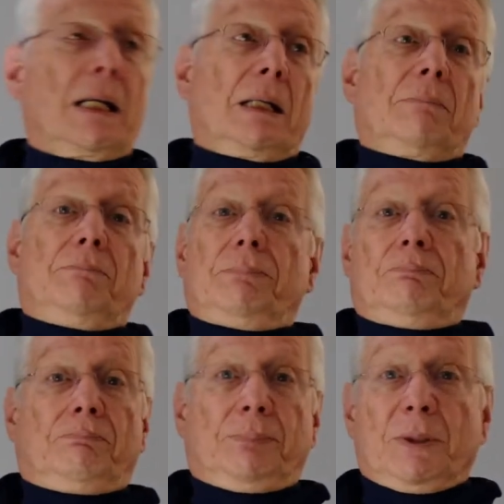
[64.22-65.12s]
a
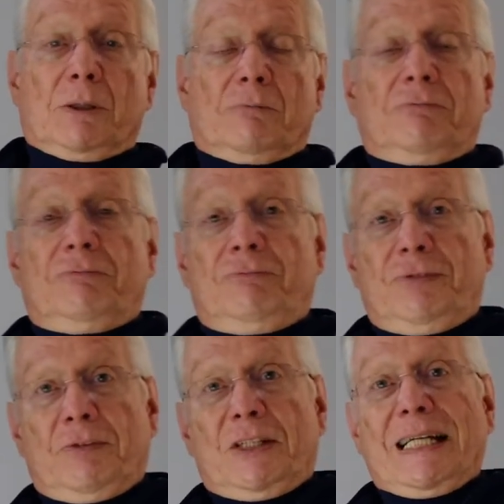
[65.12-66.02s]

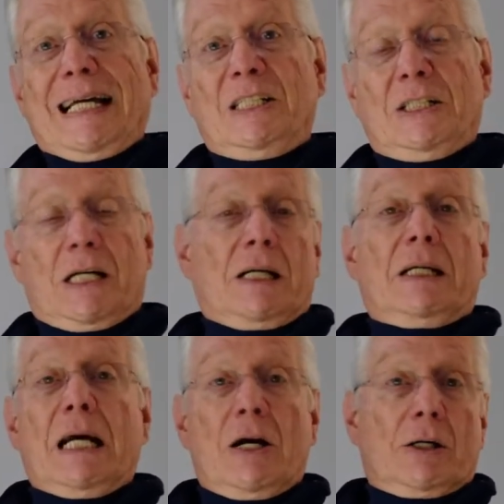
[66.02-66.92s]

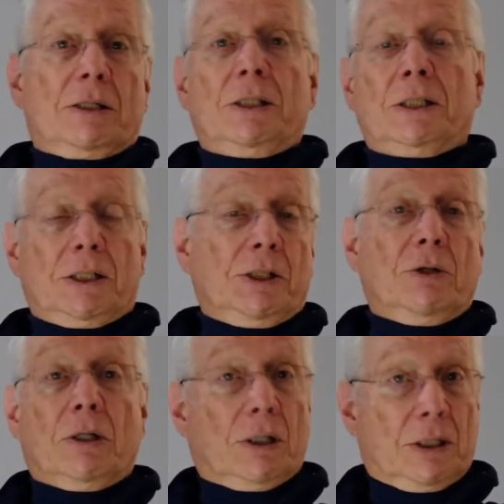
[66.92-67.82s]
58-ton air conditioning
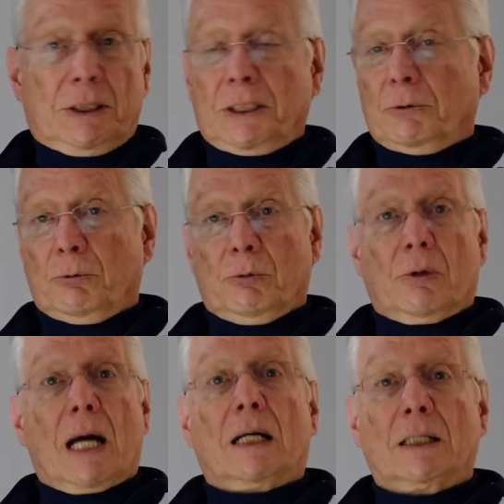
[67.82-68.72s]
unit that's just
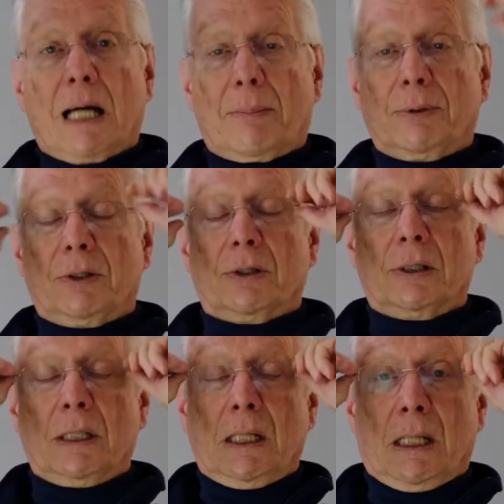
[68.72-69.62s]
right on top of
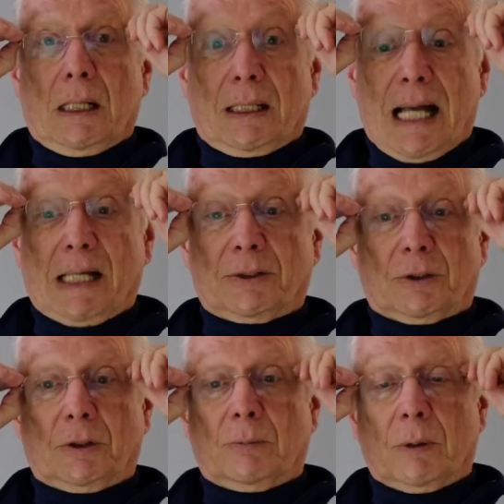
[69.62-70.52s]
your
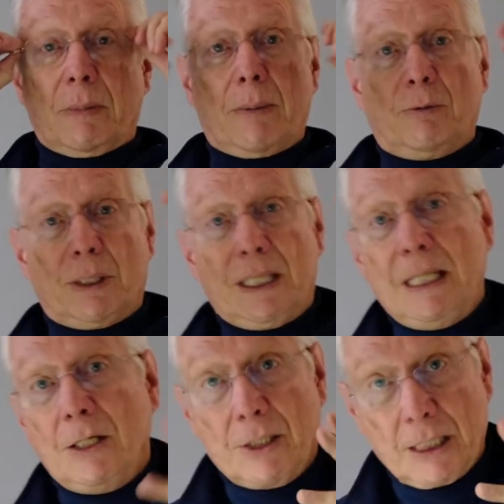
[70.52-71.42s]
classroom, or maybe when the
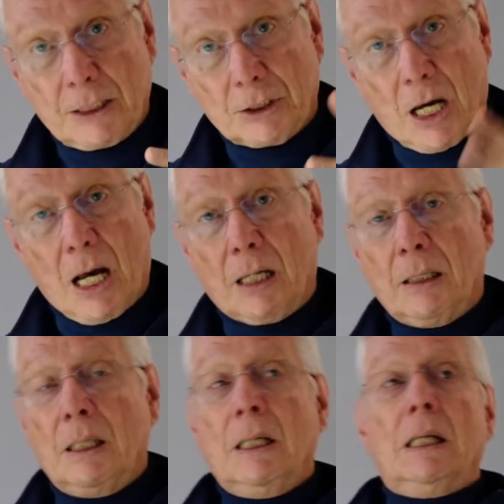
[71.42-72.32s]
heater kicks on,
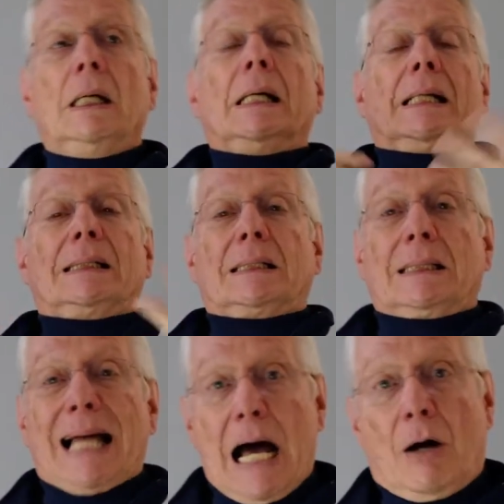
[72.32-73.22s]
it's
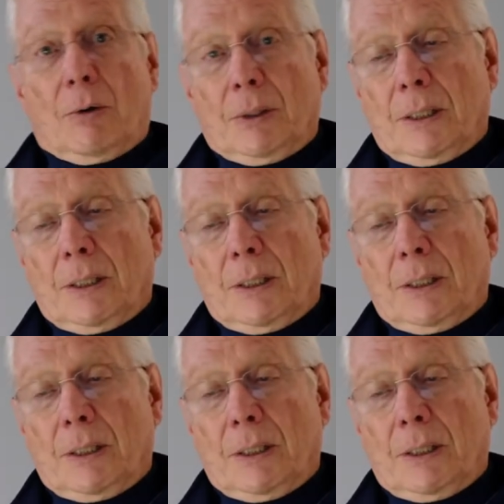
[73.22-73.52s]
loud.